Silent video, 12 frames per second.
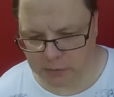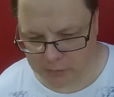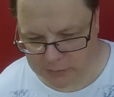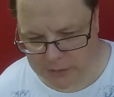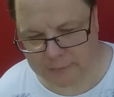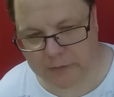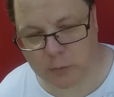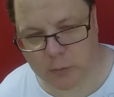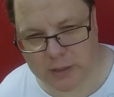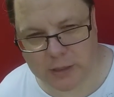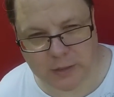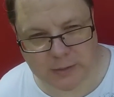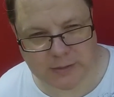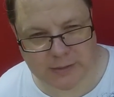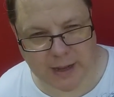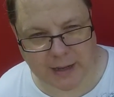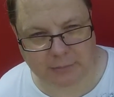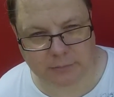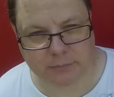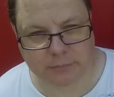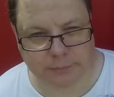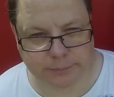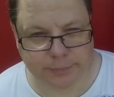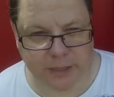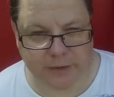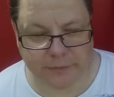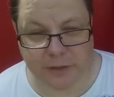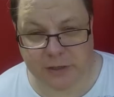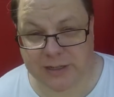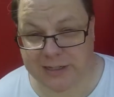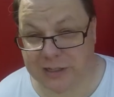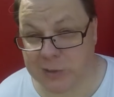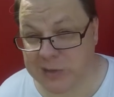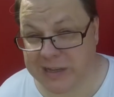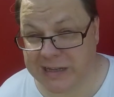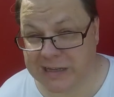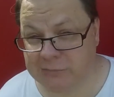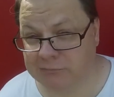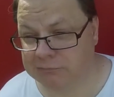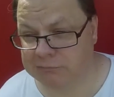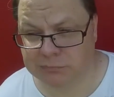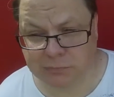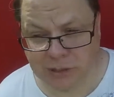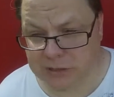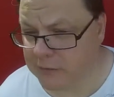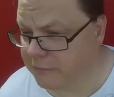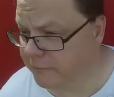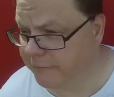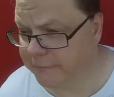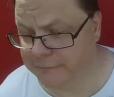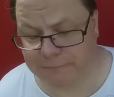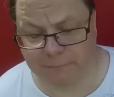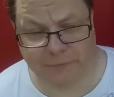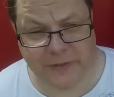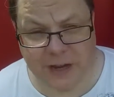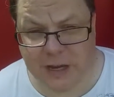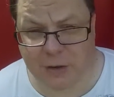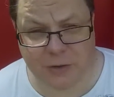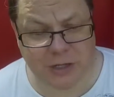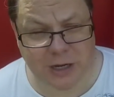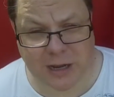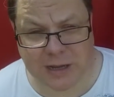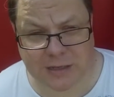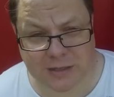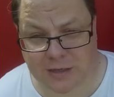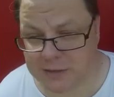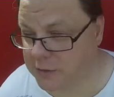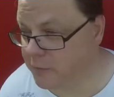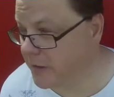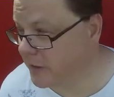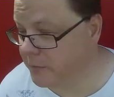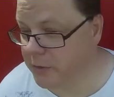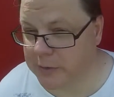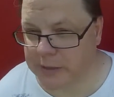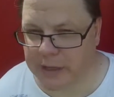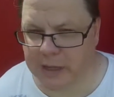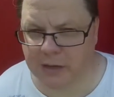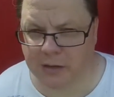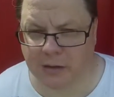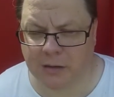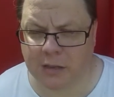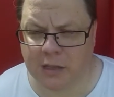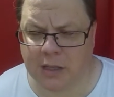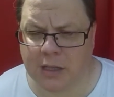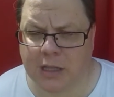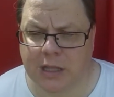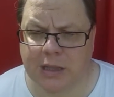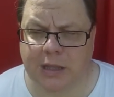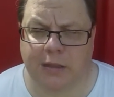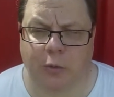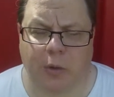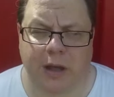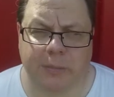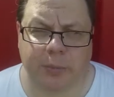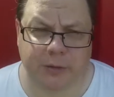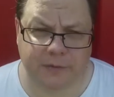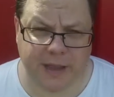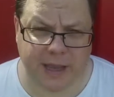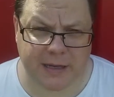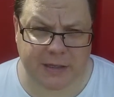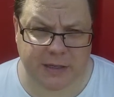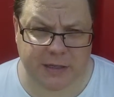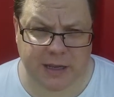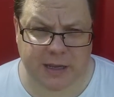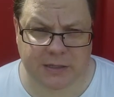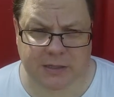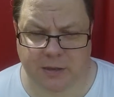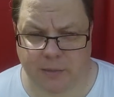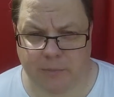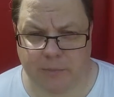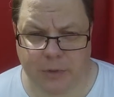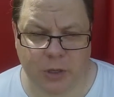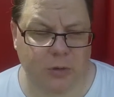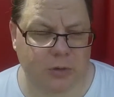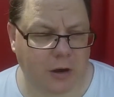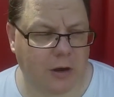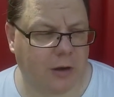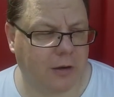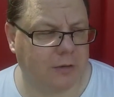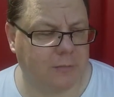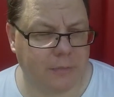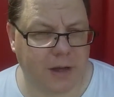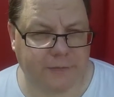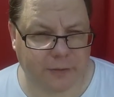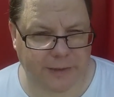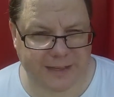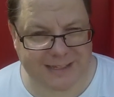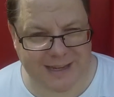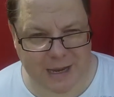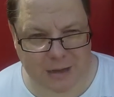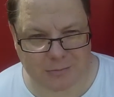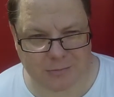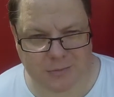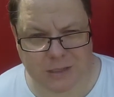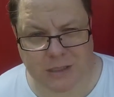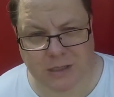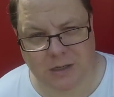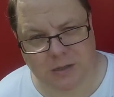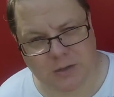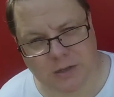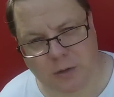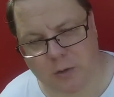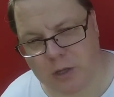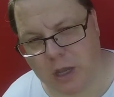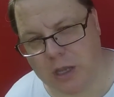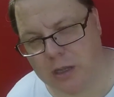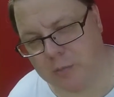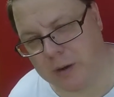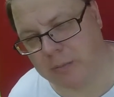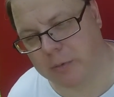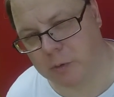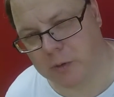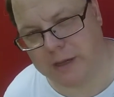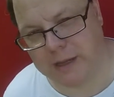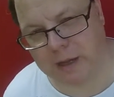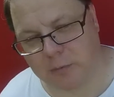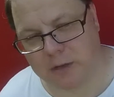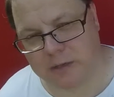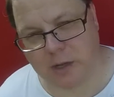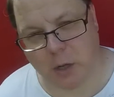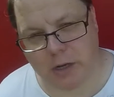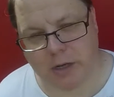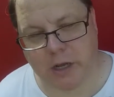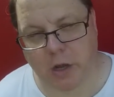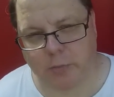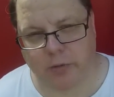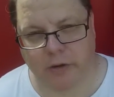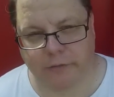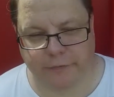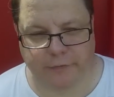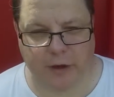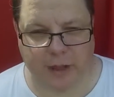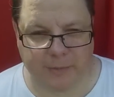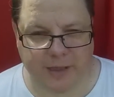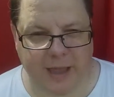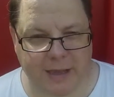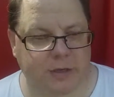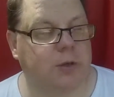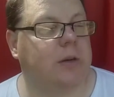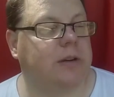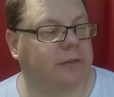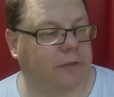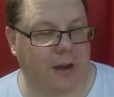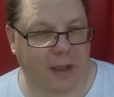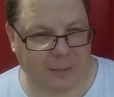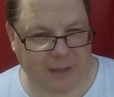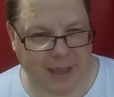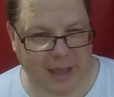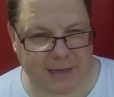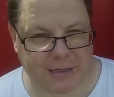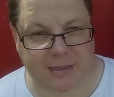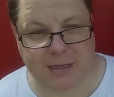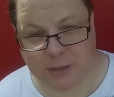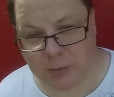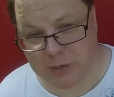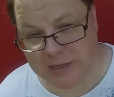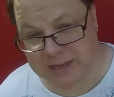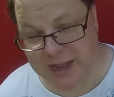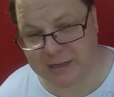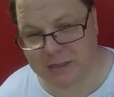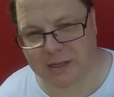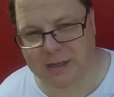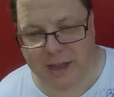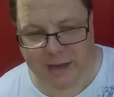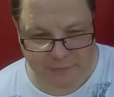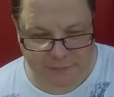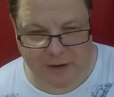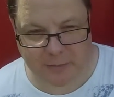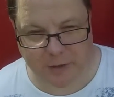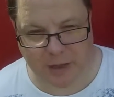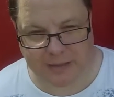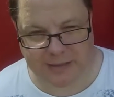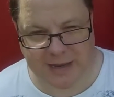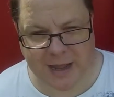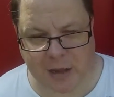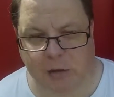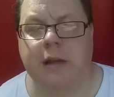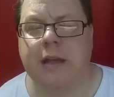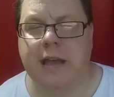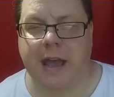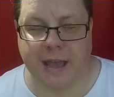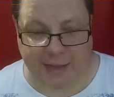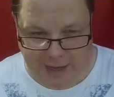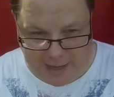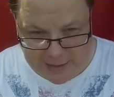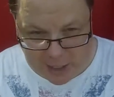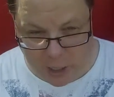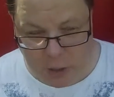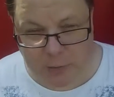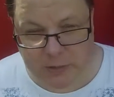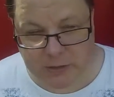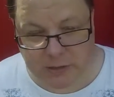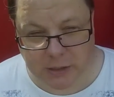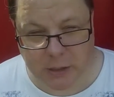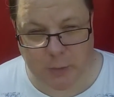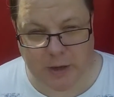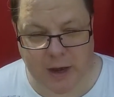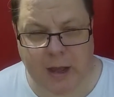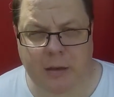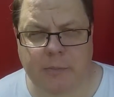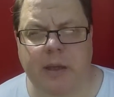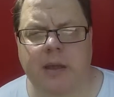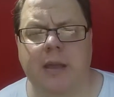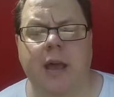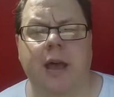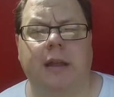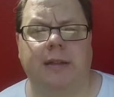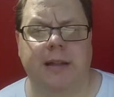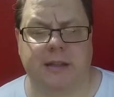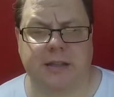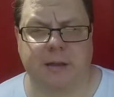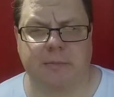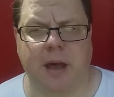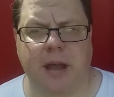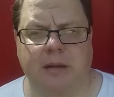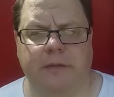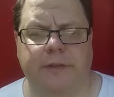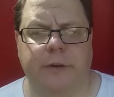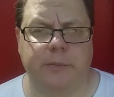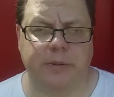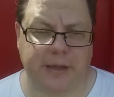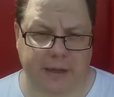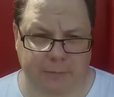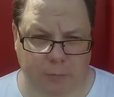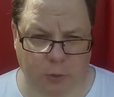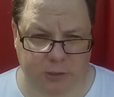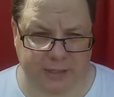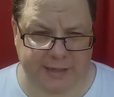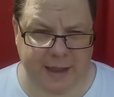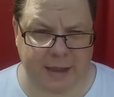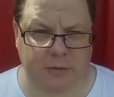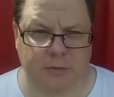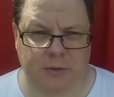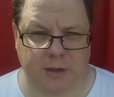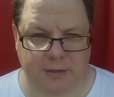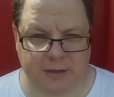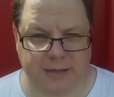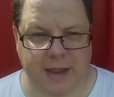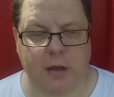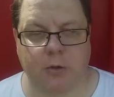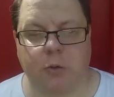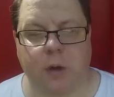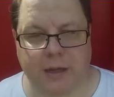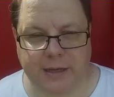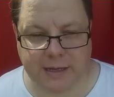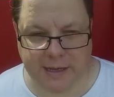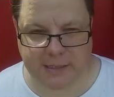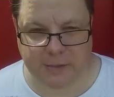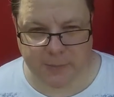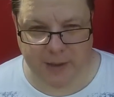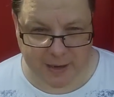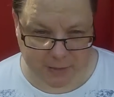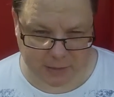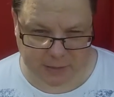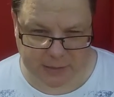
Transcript: you definitely want to use that. But if you're just doing, you know, video shots such as what I'm doing here, then the waterproof casing does mute or muffle the sound. So you probably want to what's called a GoPro frame case or a frame case. This one is actually in a frame case now. It kind of opens the unit up, lets the microphone pick up more sound, so the sound quality is better.